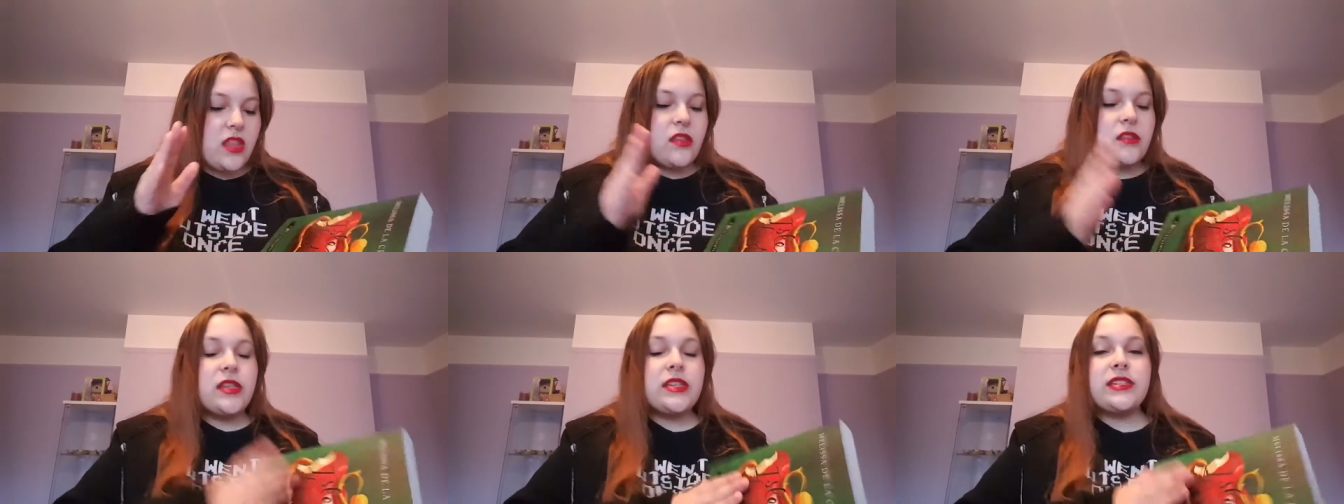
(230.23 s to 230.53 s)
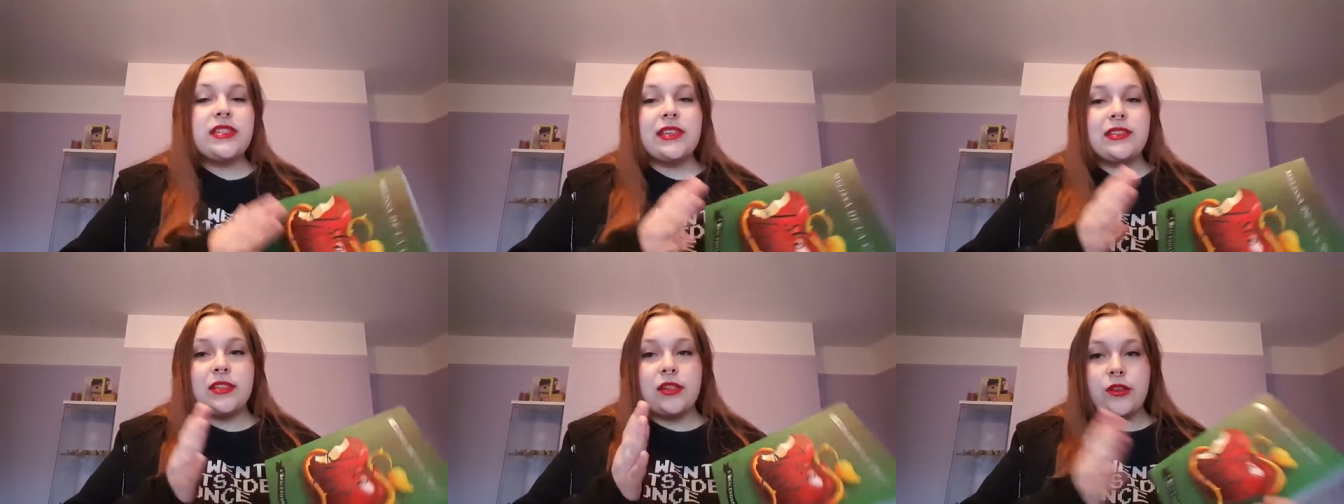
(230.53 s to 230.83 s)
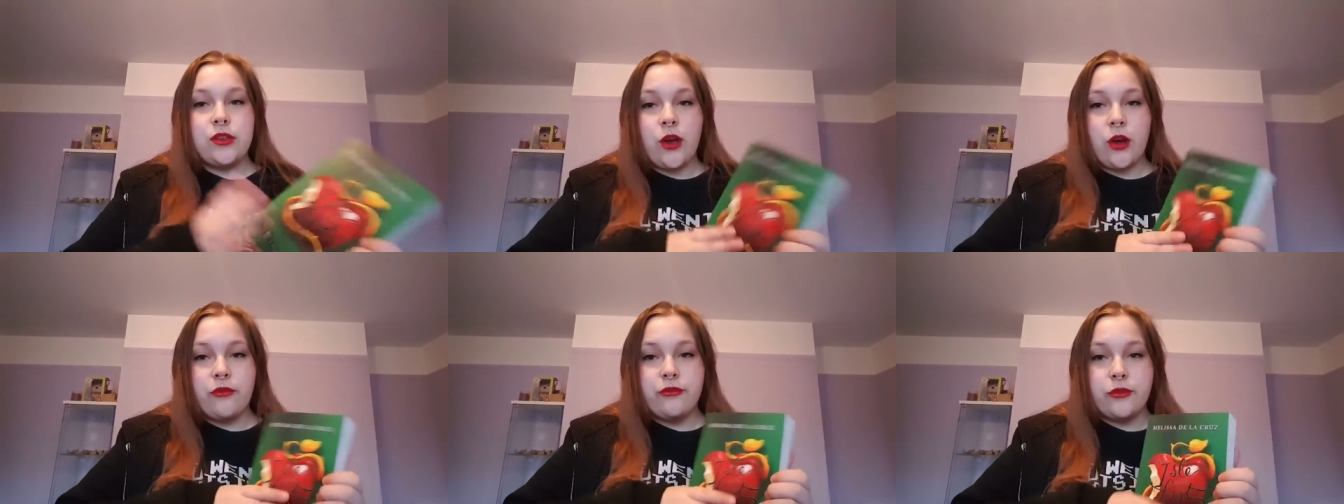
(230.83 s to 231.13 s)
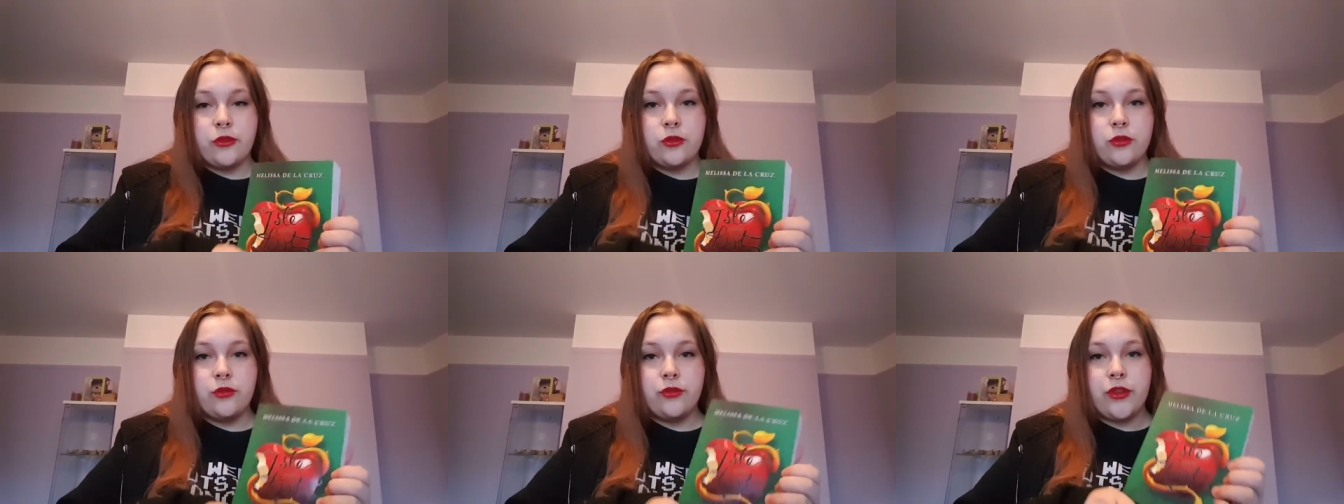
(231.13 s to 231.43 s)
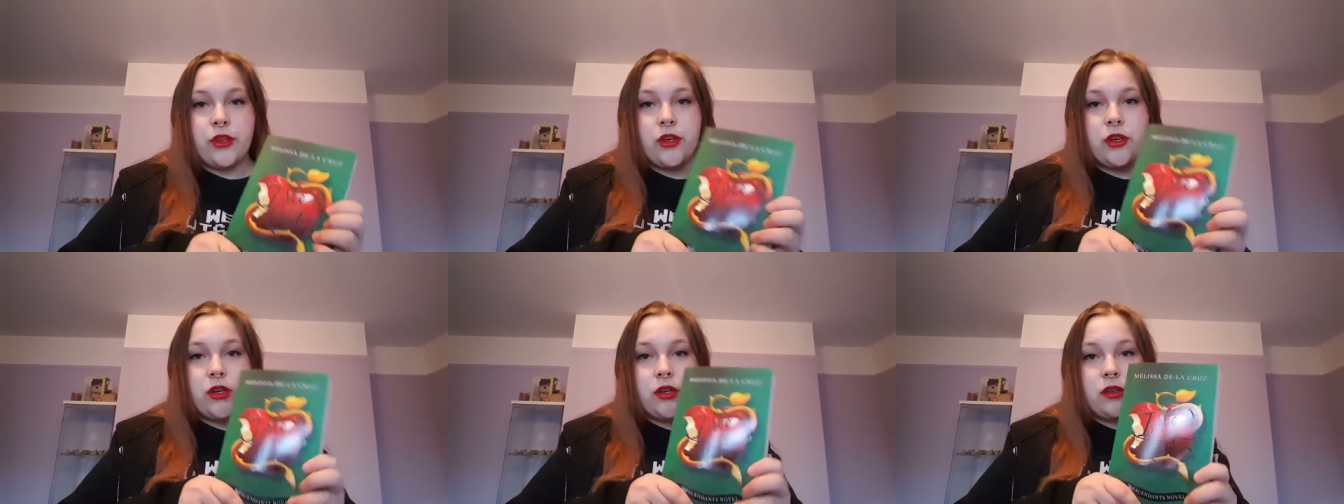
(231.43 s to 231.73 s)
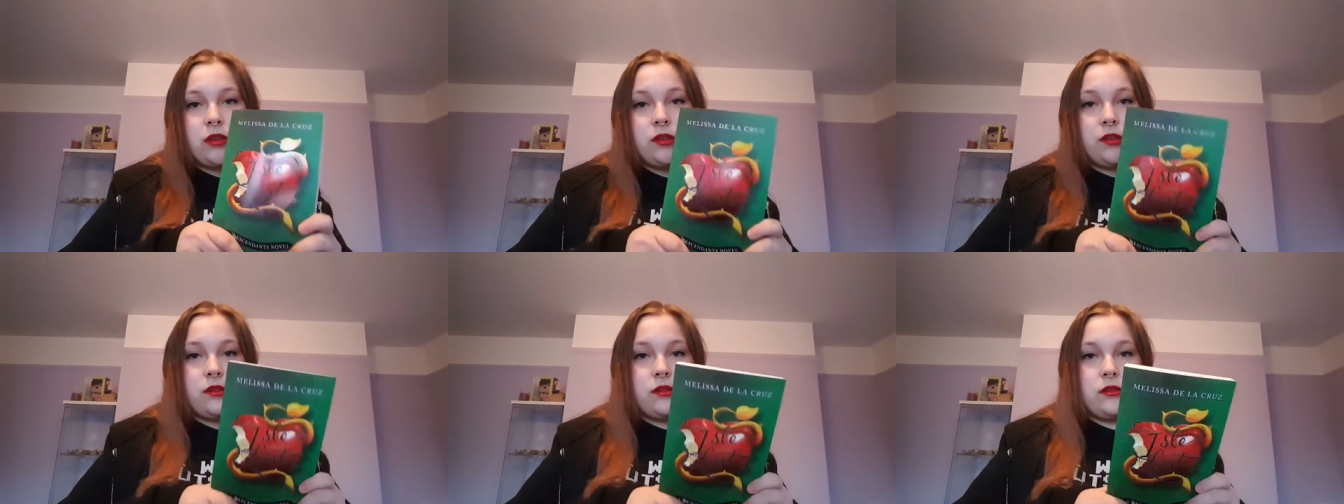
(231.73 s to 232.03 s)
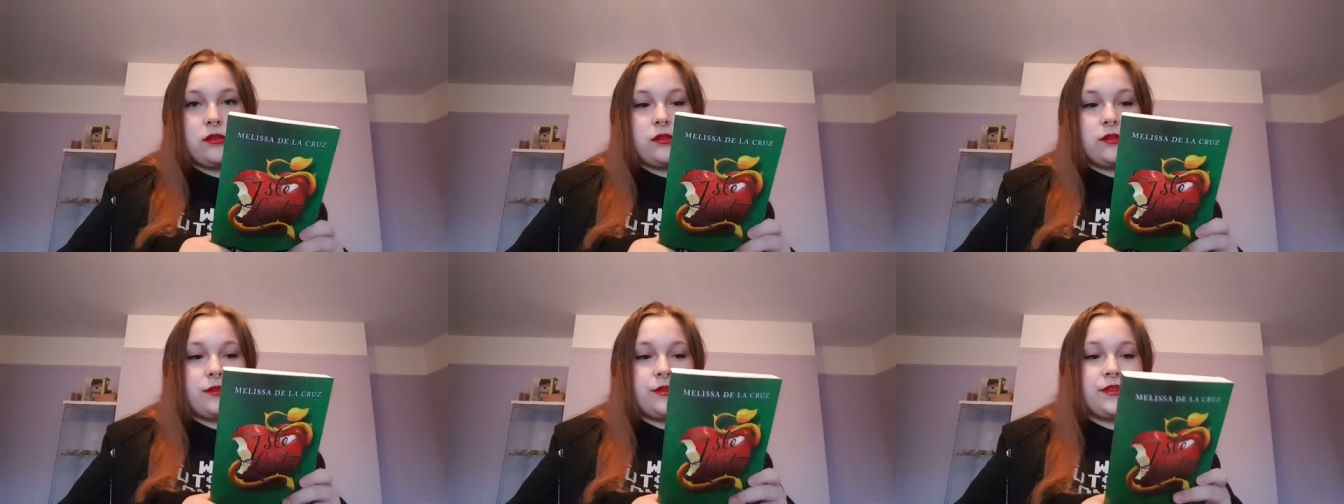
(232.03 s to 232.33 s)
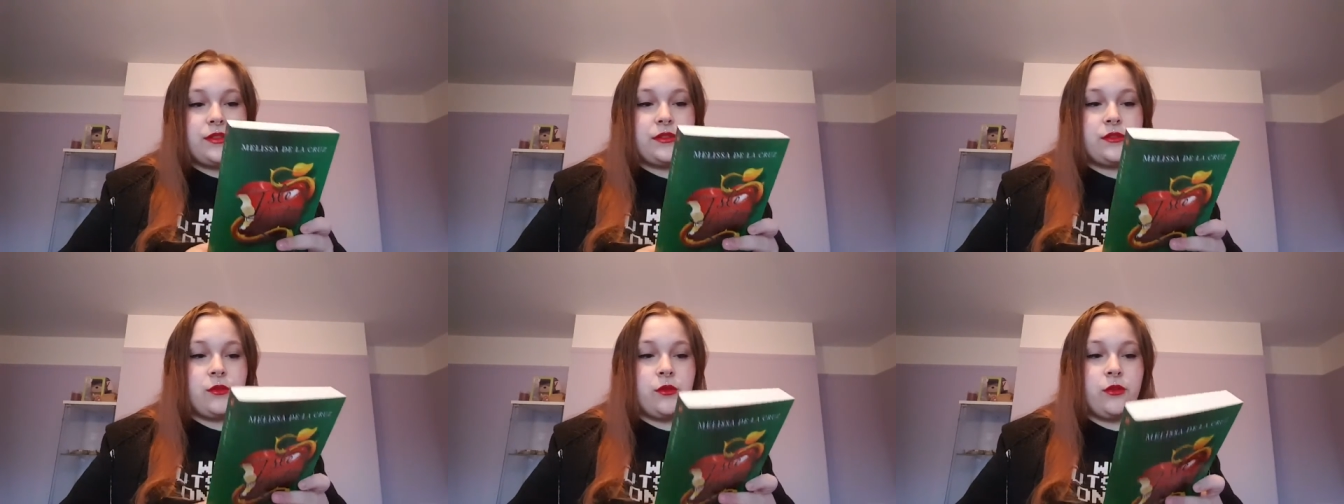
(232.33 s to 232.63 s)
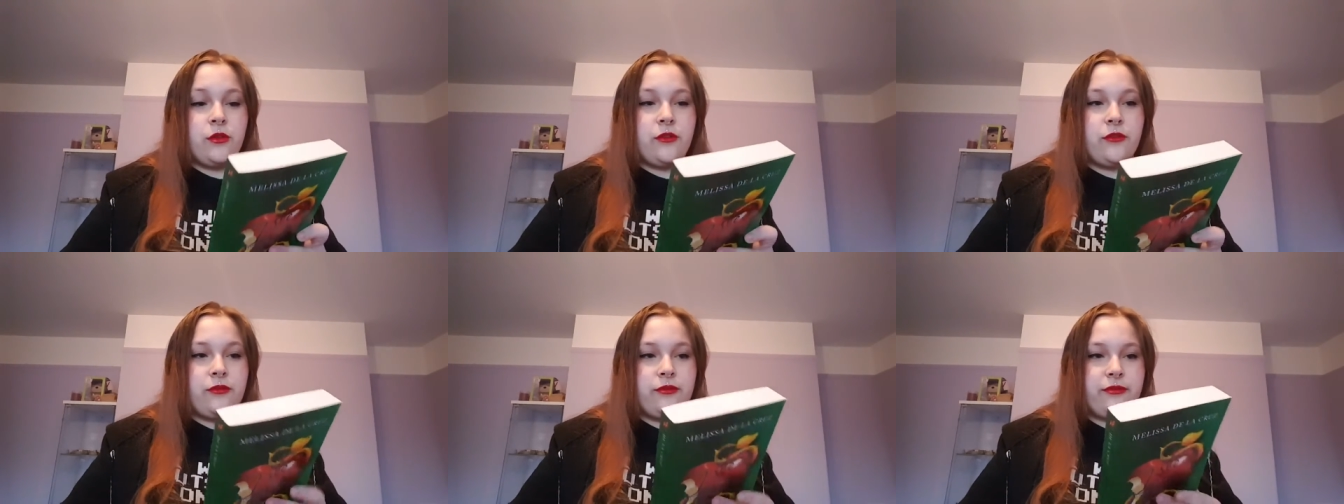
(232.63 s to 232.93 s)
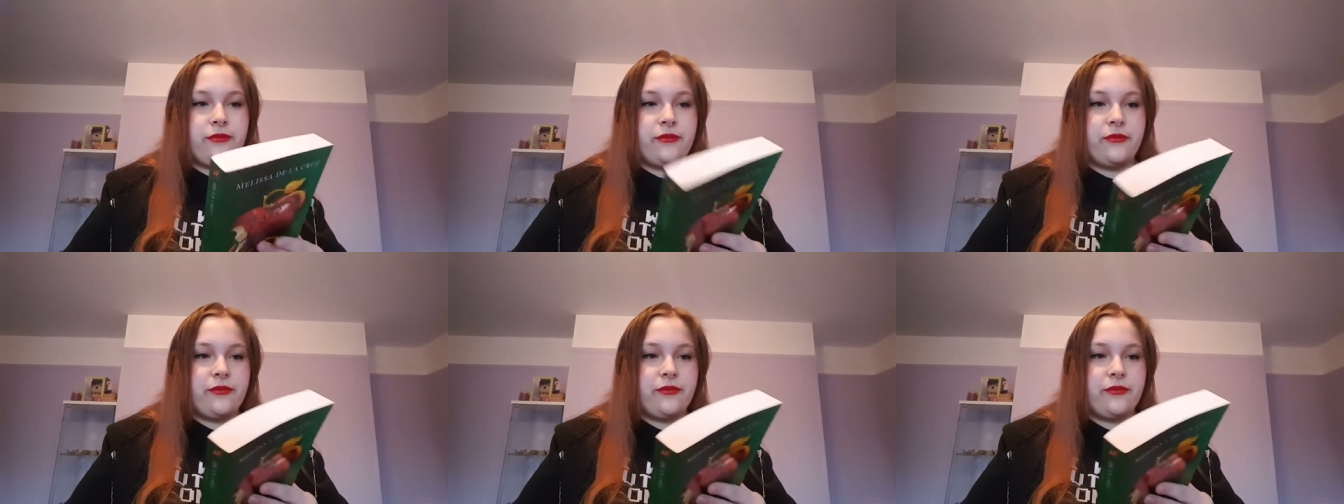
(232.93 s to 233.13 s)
this is a novel that sort of